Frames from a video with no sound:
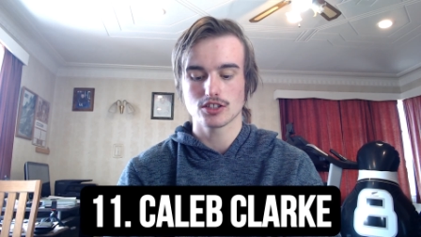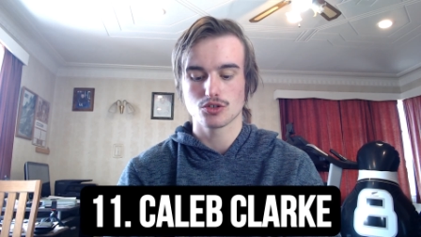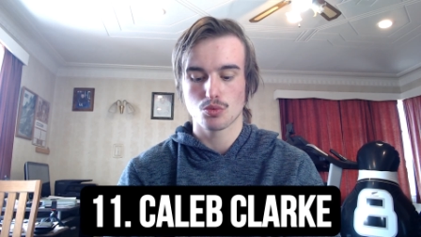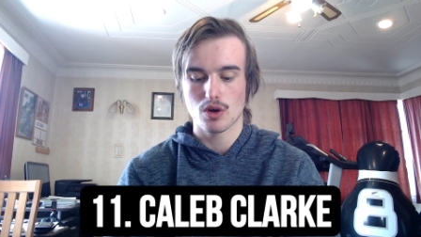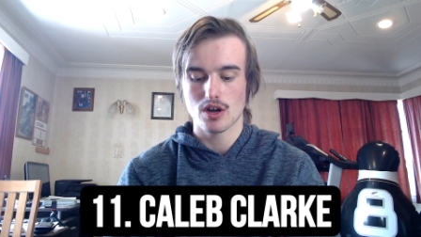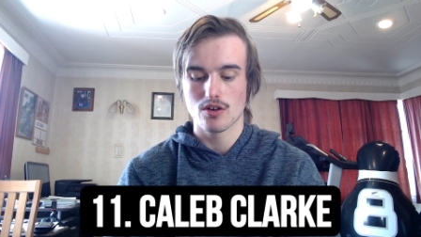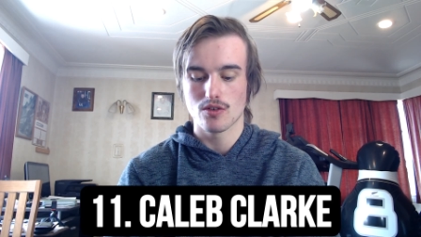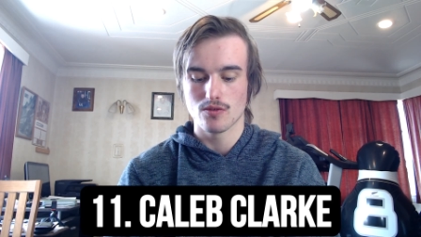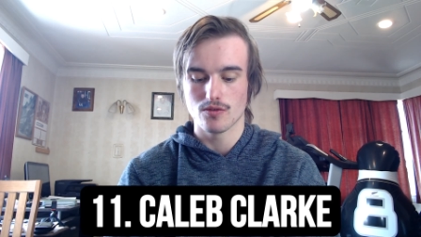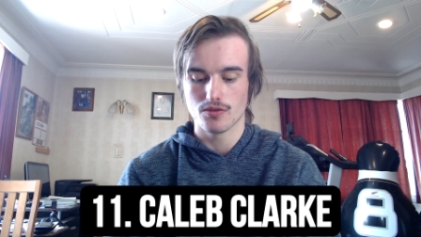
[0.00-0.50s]

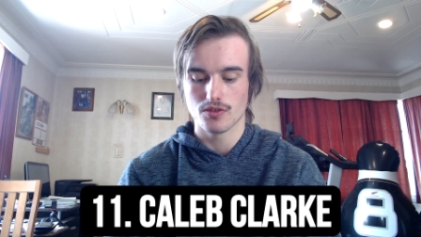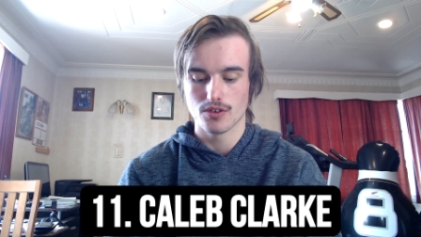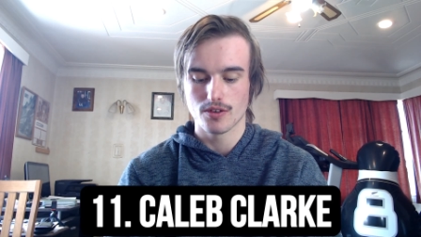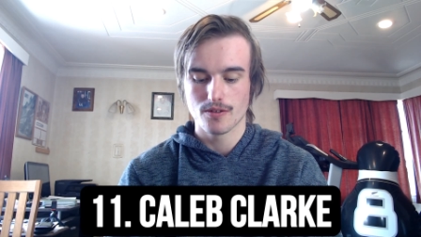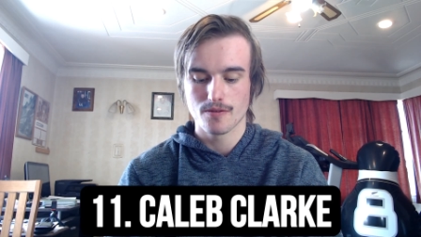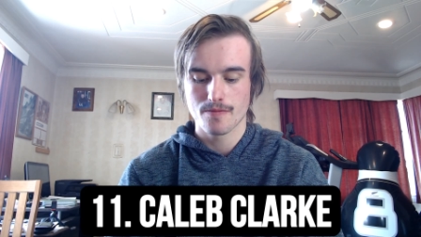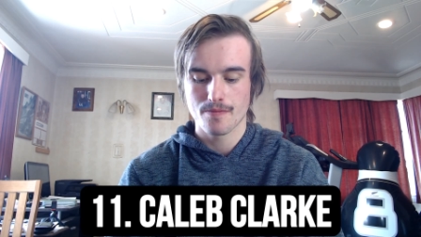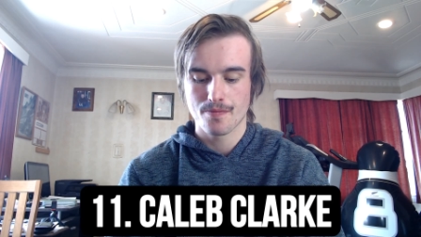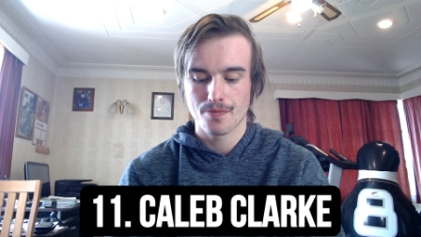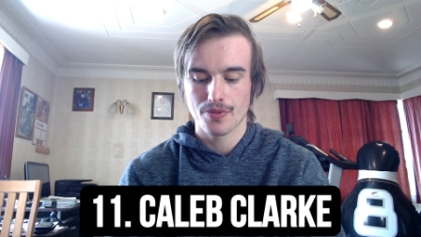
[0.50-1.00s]
12
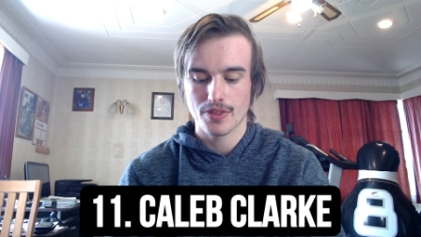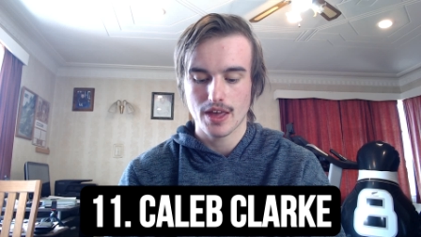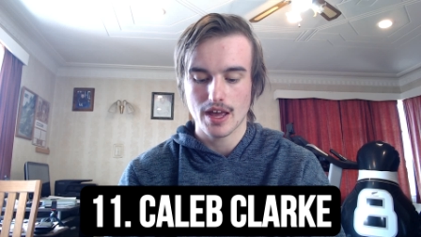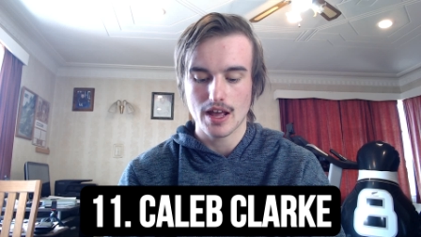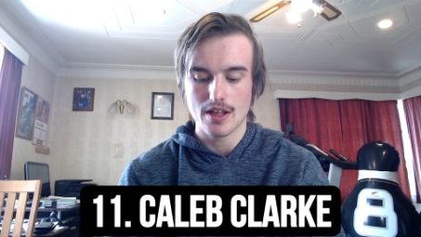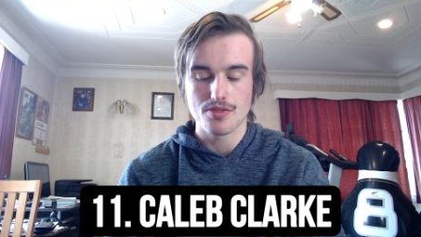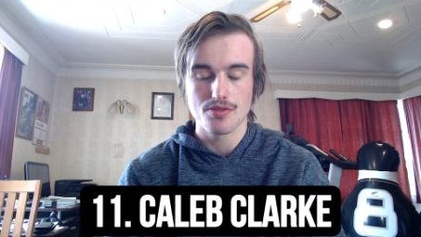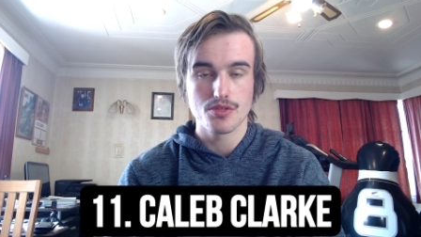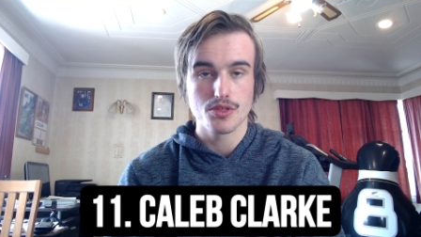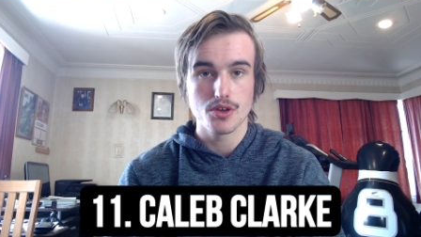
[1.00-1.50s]

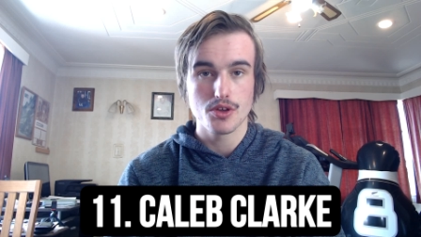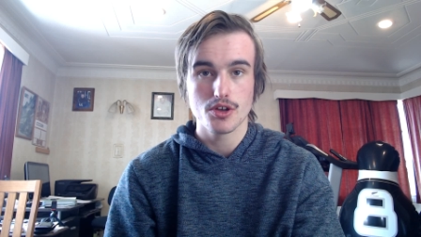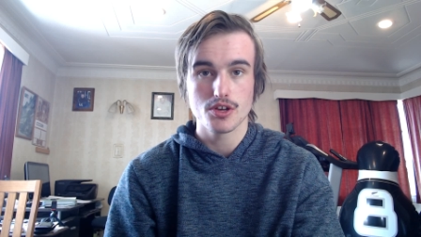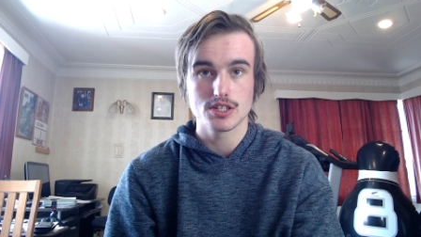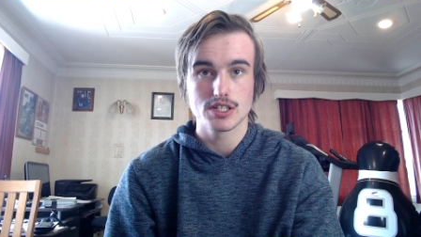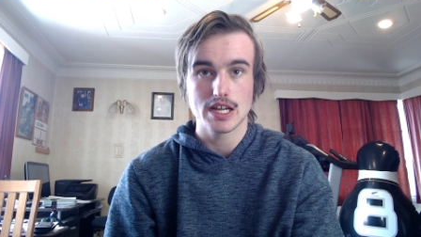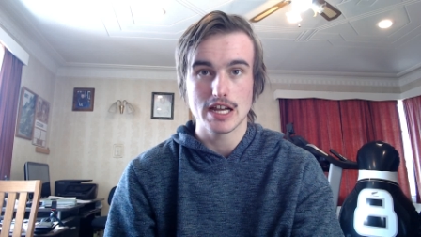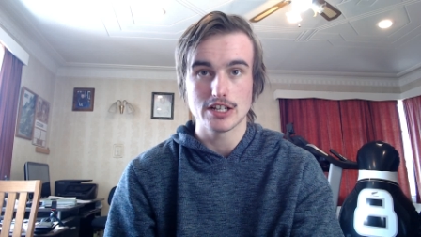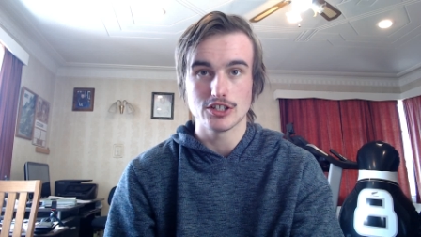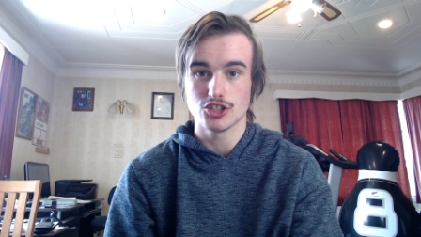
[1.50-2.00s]
and
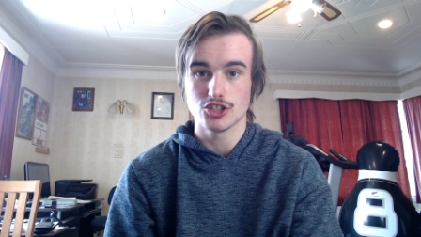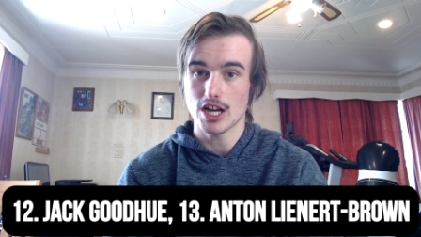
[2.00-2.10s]
13,